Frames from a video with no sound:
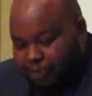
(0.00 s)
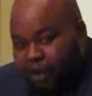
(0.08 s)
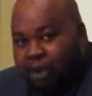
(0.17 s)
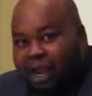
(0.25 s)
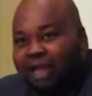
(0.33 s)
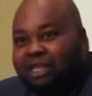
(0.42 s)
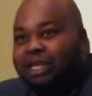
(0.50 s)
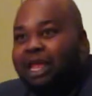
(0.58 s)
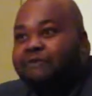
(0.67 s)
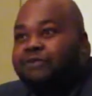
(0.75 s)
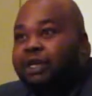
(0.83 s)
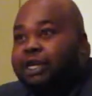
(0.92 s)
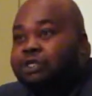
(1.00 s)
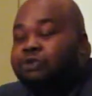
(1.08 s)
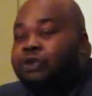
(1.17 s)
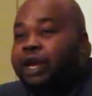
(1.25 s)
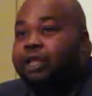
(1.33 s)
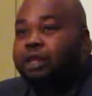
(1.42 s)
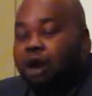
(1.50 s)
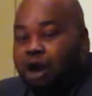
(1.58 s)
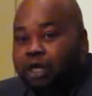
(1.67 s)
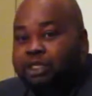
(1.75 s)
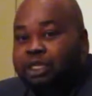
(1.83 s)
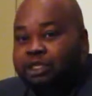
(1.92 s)
and I did that for the history and the
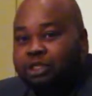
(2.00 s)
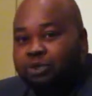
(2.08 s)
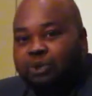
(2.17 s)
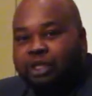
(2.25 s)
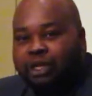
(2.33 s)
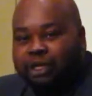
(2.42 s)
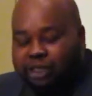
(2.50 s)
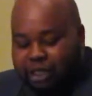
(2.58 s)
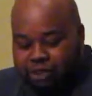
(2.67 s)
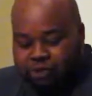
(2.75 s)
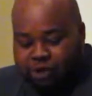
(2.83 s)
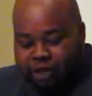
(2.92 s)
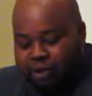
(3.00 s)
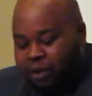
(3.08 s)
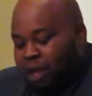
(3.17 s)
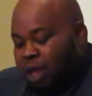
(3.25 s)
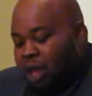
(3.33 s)
art teachers within the district.